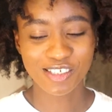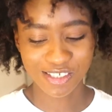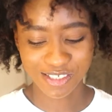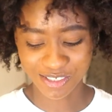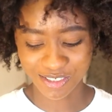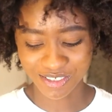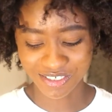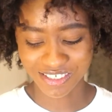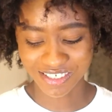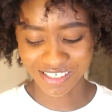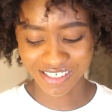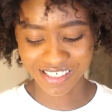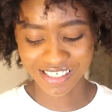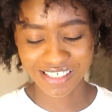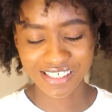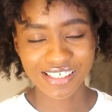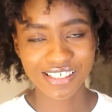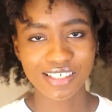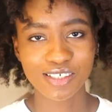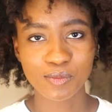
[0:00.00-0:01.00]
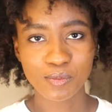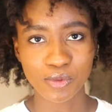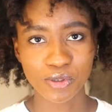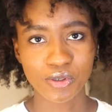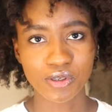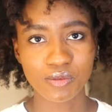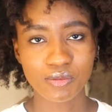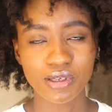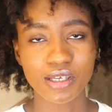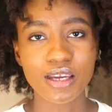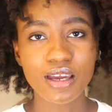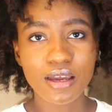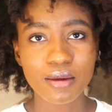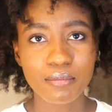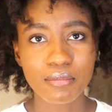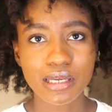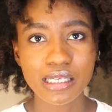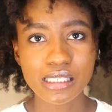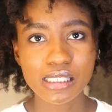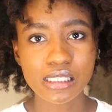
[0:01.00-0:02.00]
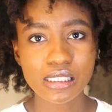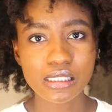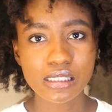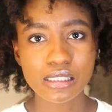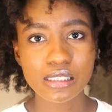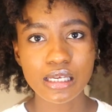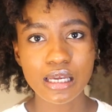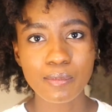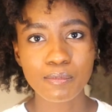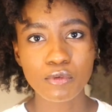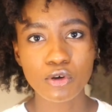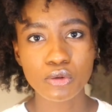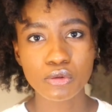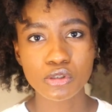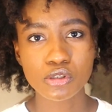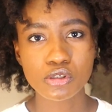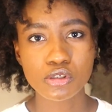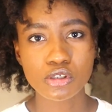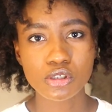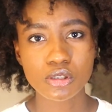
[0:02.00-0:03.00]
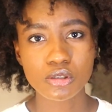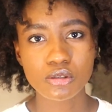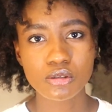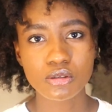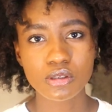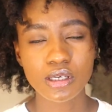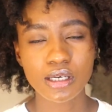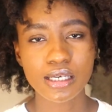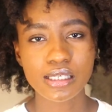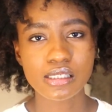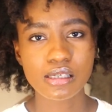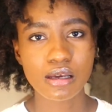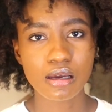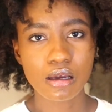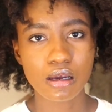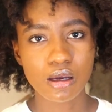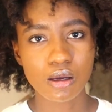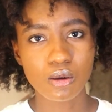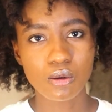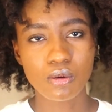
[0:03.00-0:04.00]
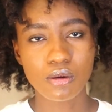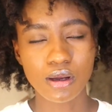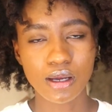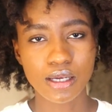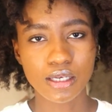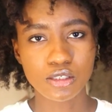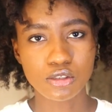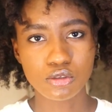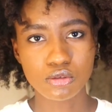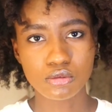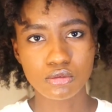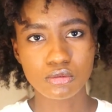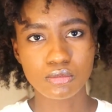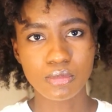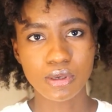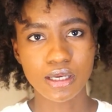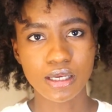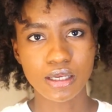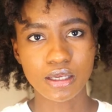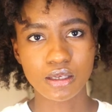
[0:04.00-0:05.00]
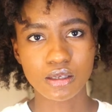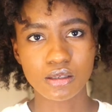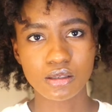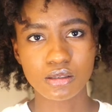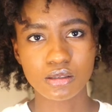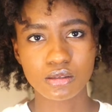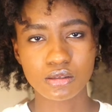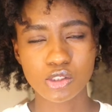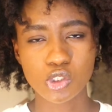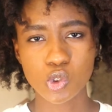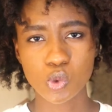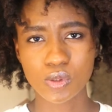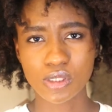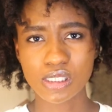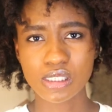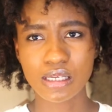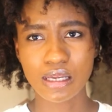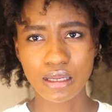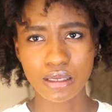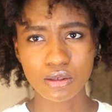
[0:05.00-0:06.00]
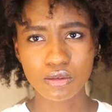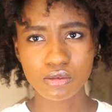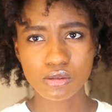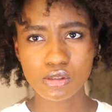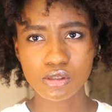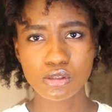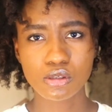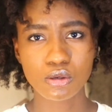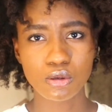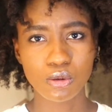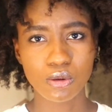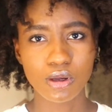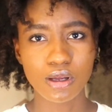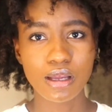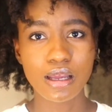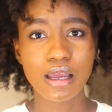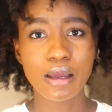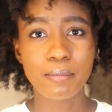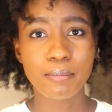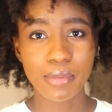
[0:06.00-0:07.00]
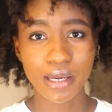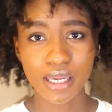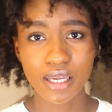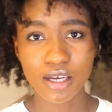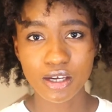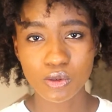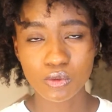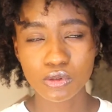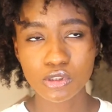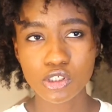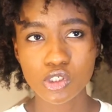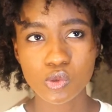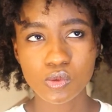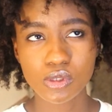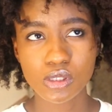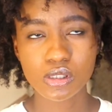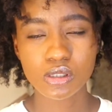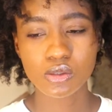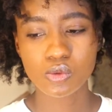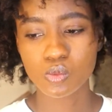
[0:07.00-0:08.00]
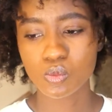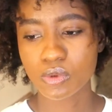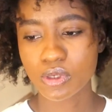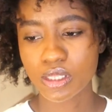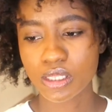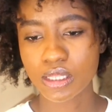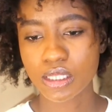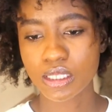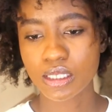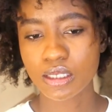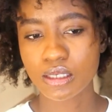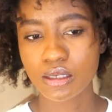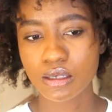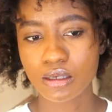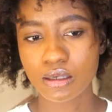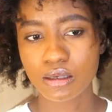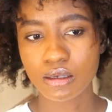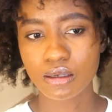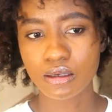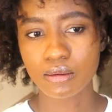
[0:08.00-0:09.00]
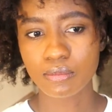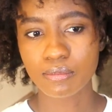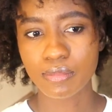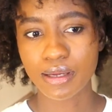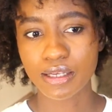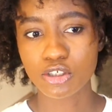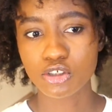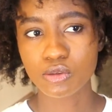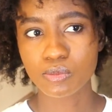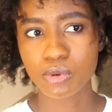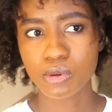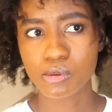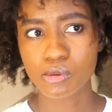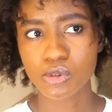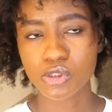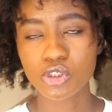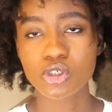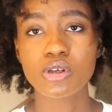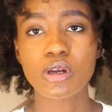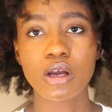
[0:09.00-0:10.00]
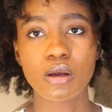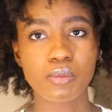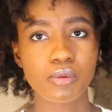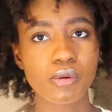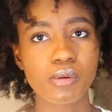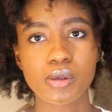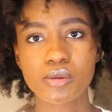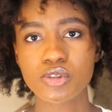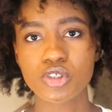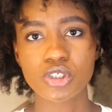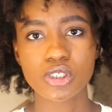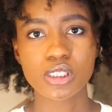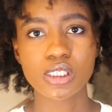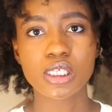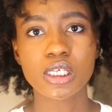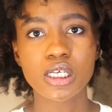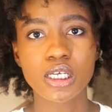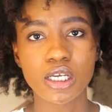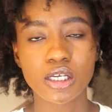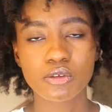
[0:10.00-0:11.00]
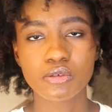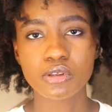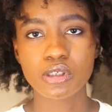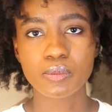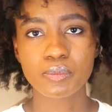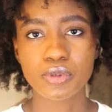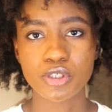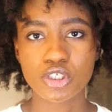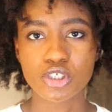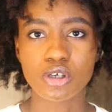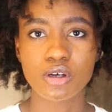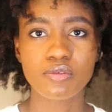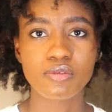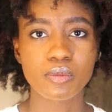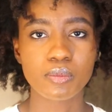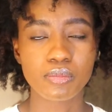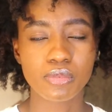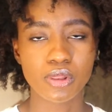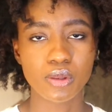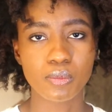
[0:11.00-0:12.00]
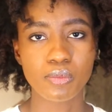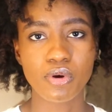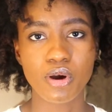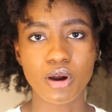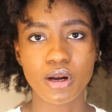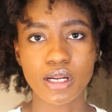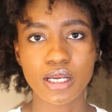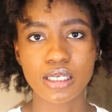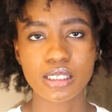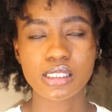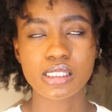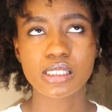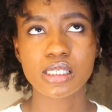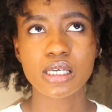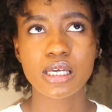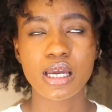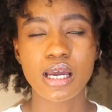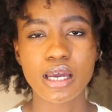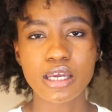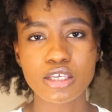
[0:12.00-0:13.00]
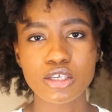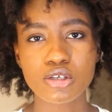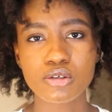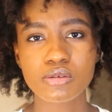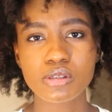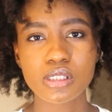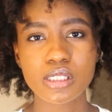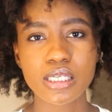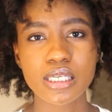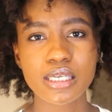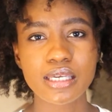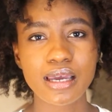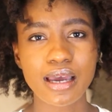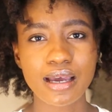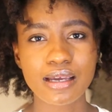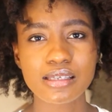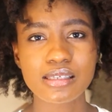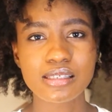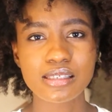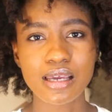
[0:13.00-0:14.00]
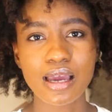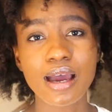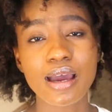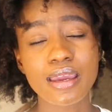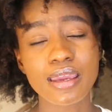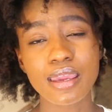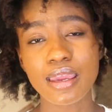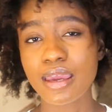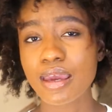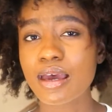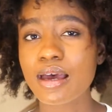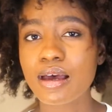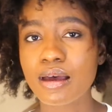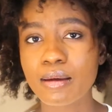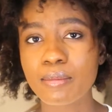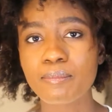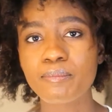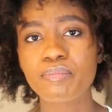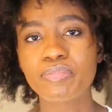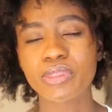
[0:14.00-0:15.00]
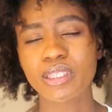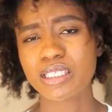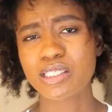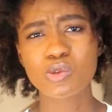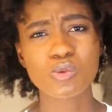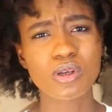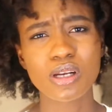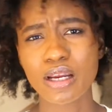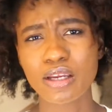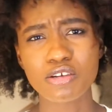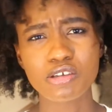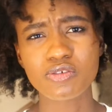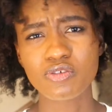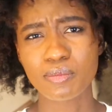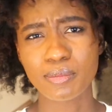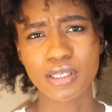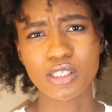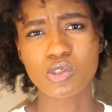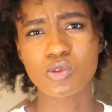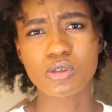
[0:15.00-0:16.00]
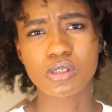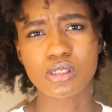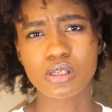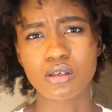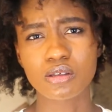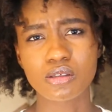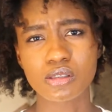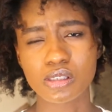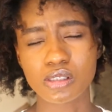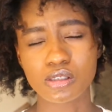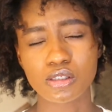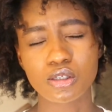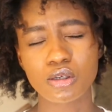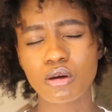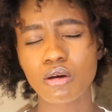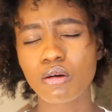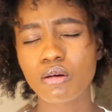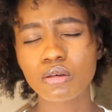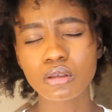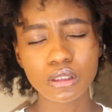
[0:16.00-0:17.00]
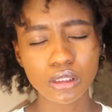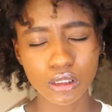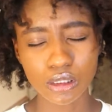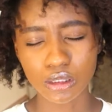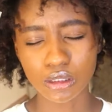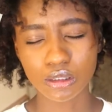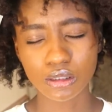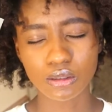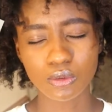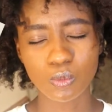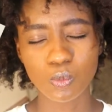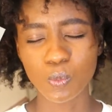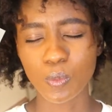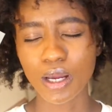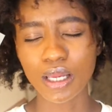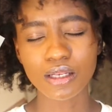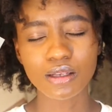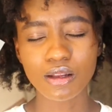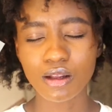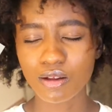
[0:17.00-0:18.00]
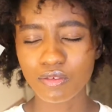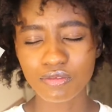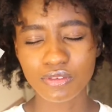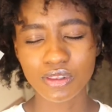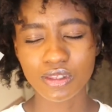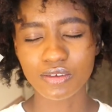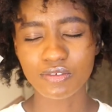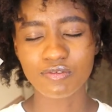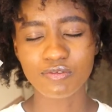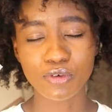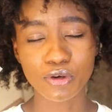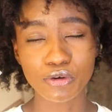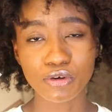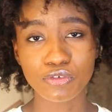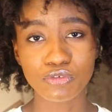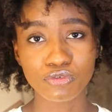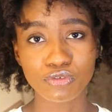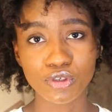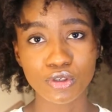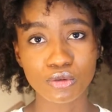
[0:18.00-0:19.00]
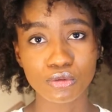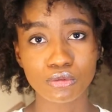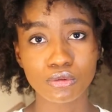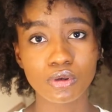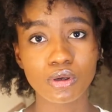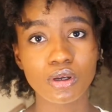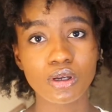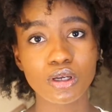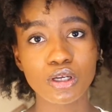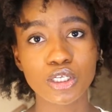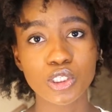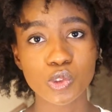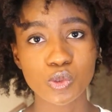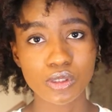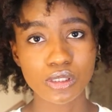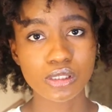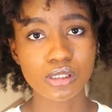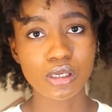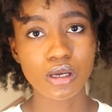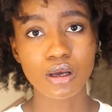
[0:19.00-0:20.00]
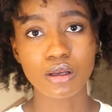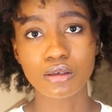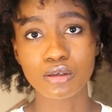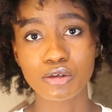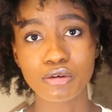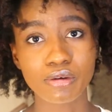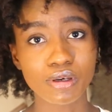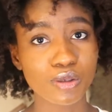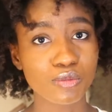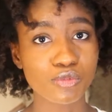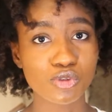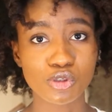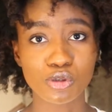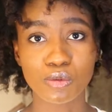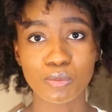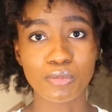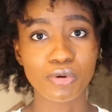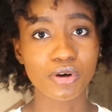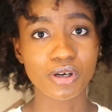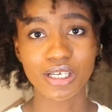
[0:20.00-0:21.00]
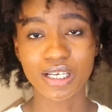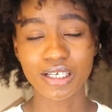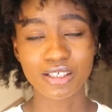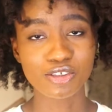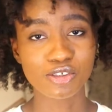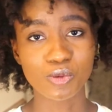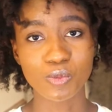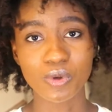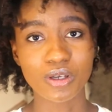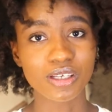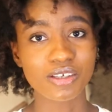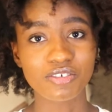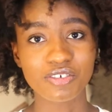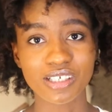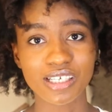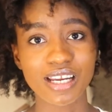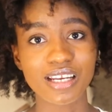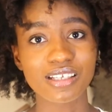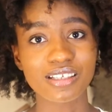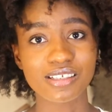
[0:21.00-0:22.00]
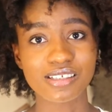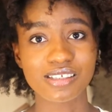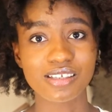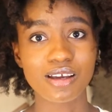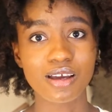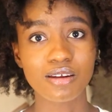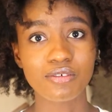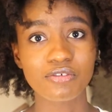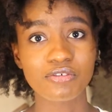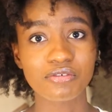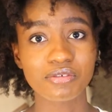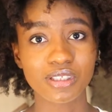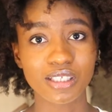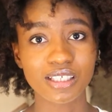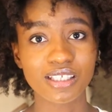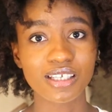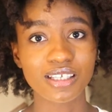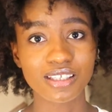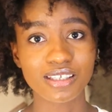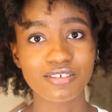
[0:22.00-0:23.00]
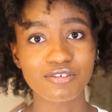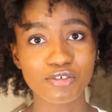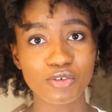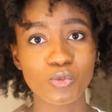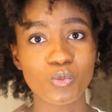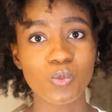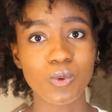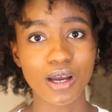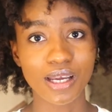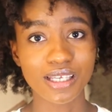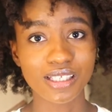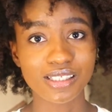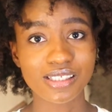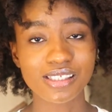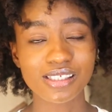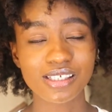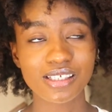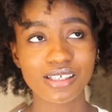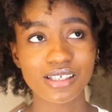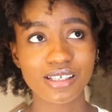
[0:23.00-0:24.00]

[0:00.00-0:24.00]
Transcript: So just bear with me. Basically, I'm going to show you guys how I do my twist out. So my hair was twisted with I should probably show you. I'll probably just include a picture of the product. I use the h.ayzel. That's what I use for my twist out because it's the only one of the very few twist out creams or products or whatever that does not flake and give you white